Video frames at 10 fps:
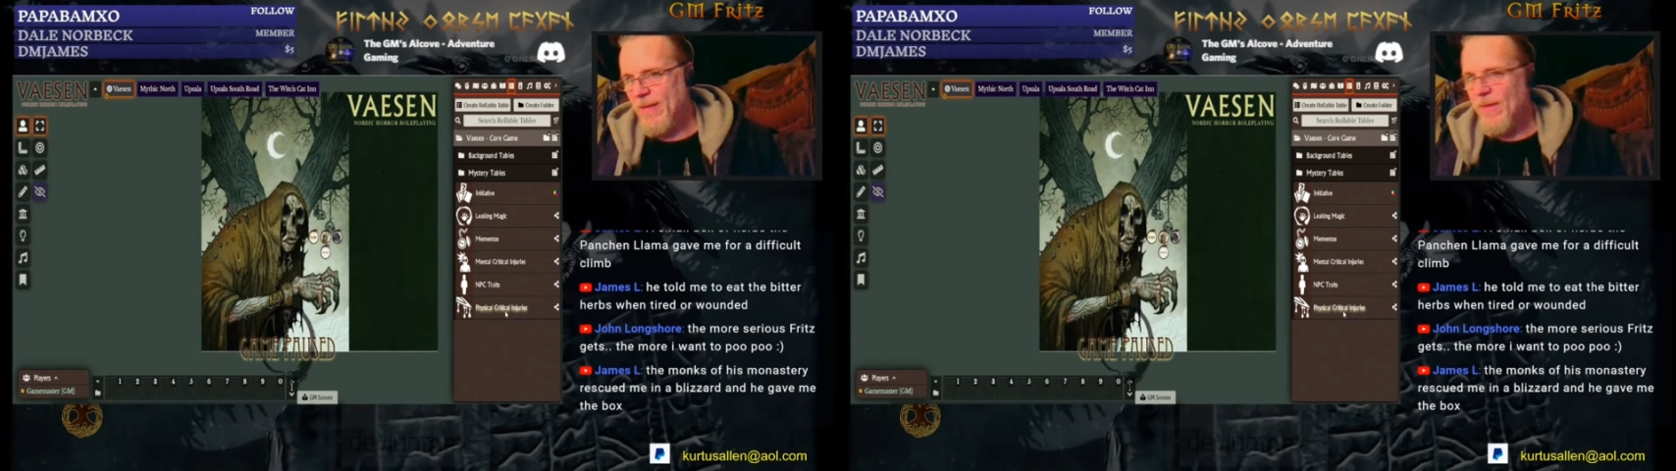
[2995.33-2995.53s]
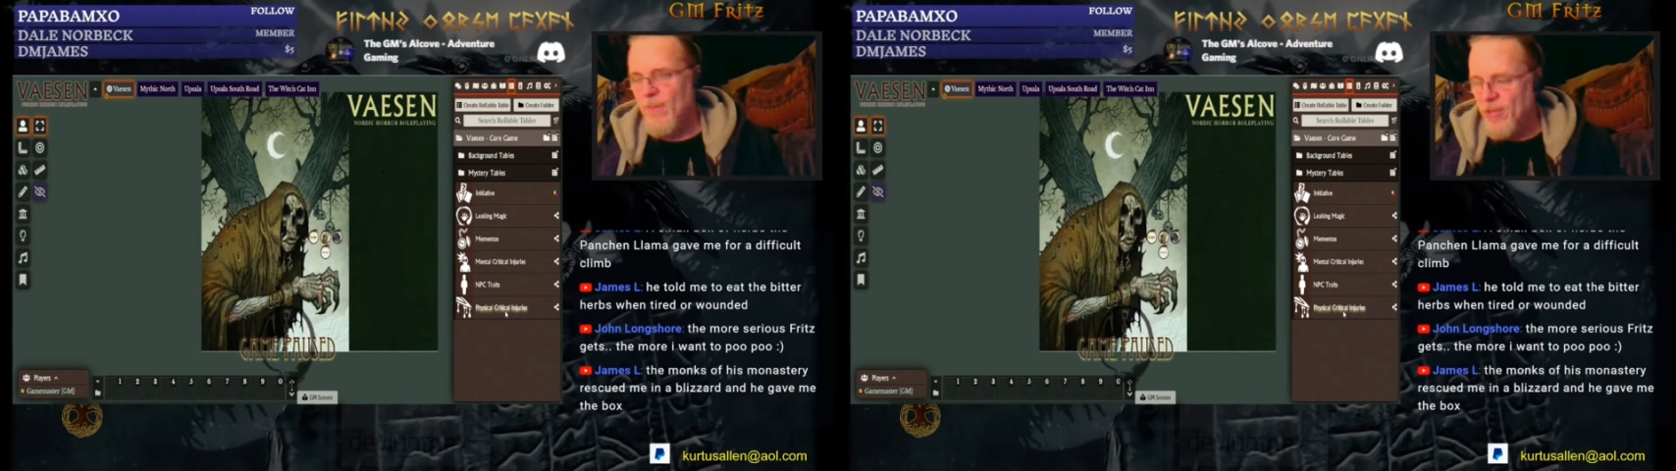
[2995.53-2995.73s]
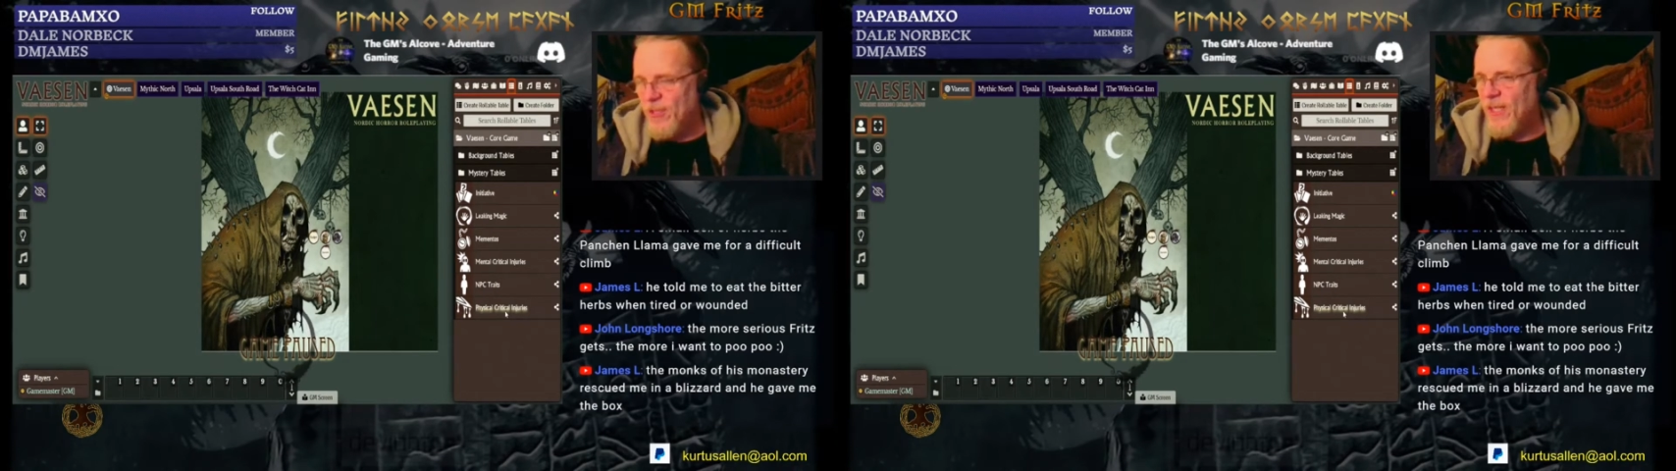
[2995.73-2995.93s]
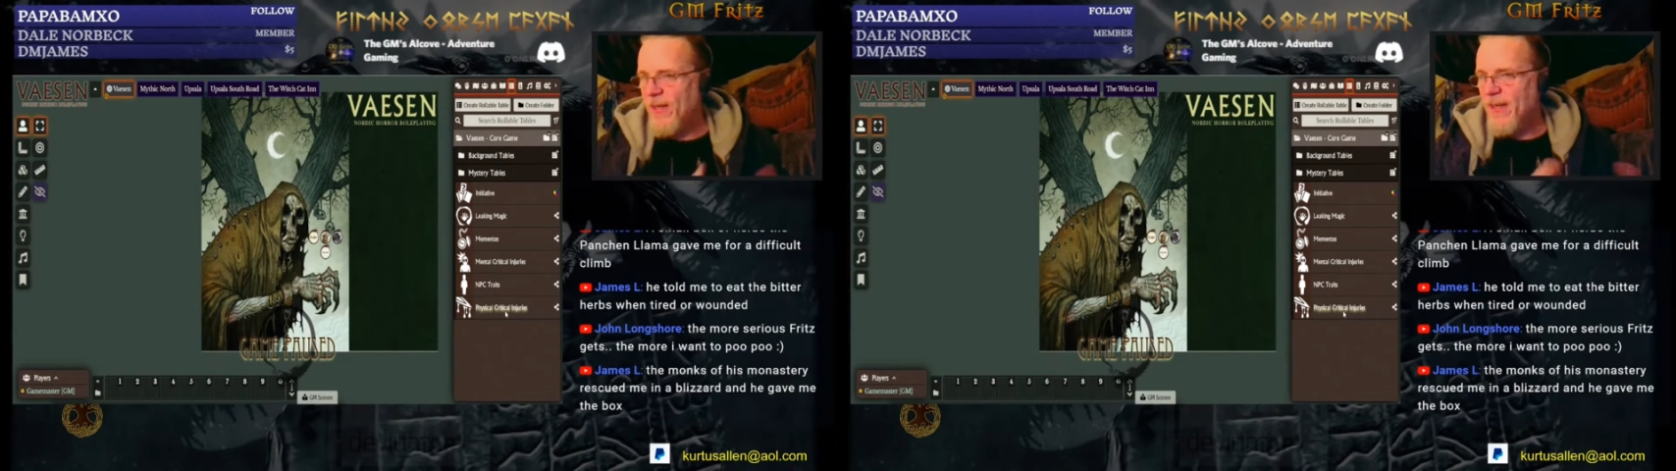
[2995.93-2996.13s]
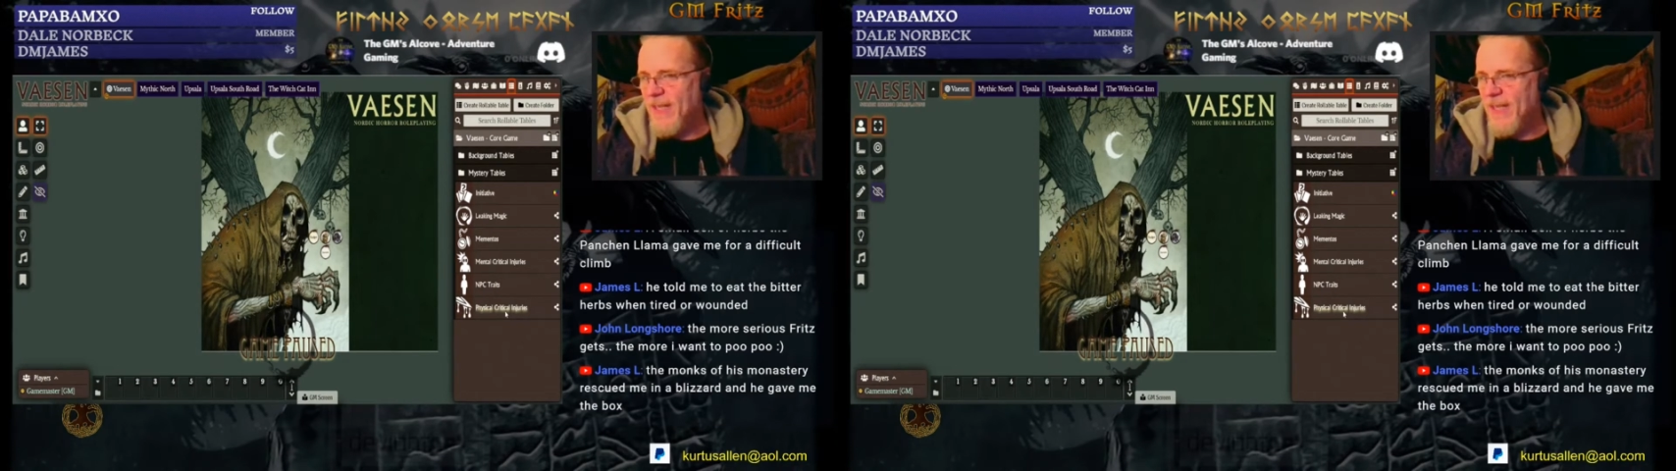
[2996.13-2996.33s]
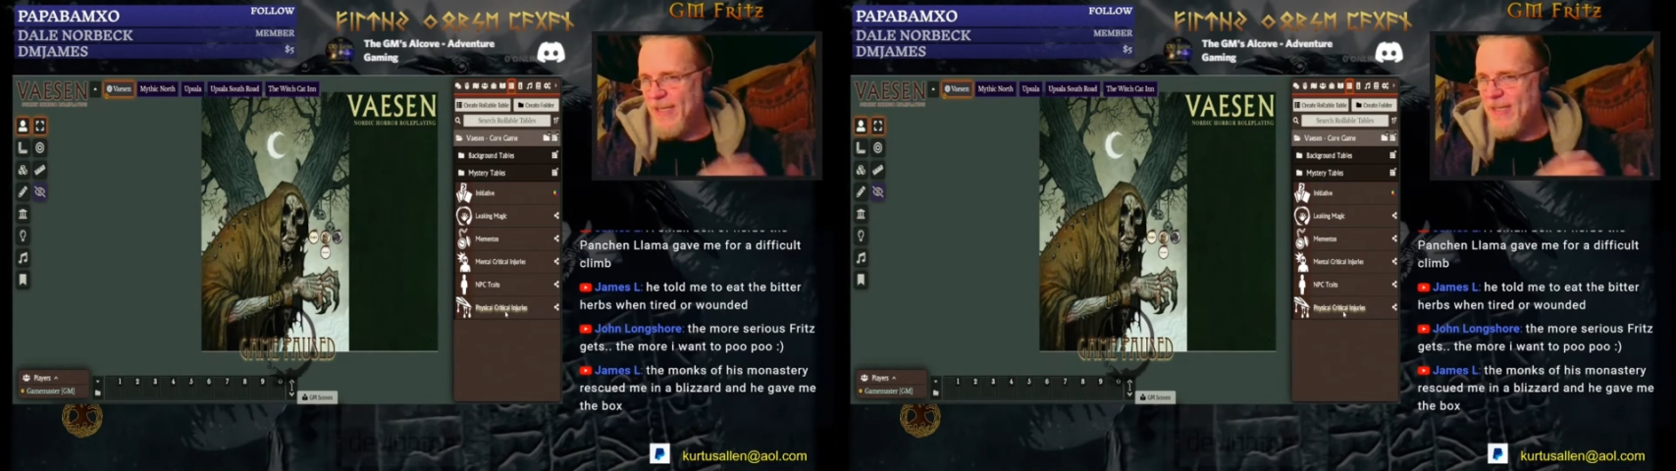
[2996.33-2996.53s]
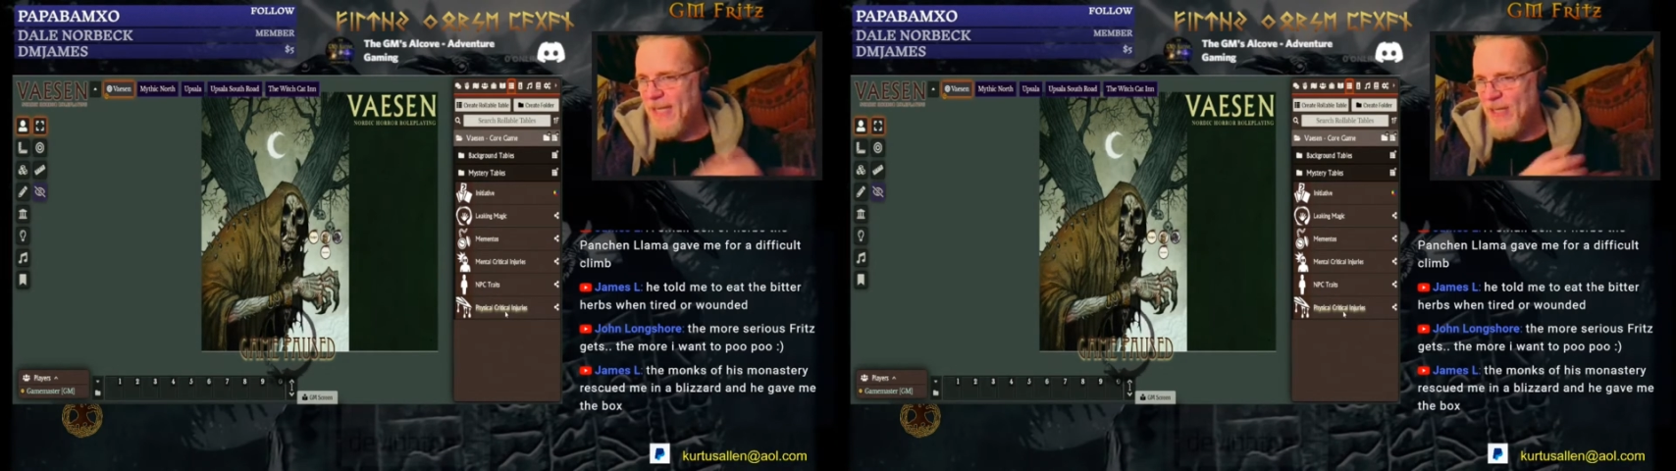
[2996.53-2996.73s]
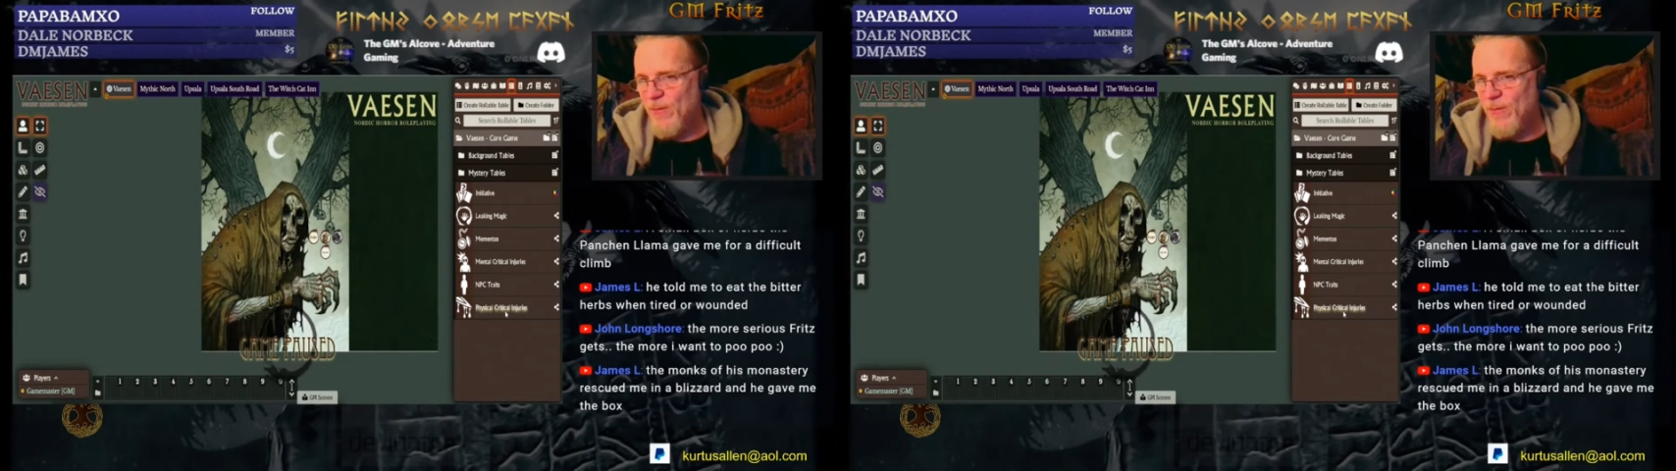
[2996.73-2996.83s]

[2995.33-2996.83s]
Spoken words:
which in our case, that's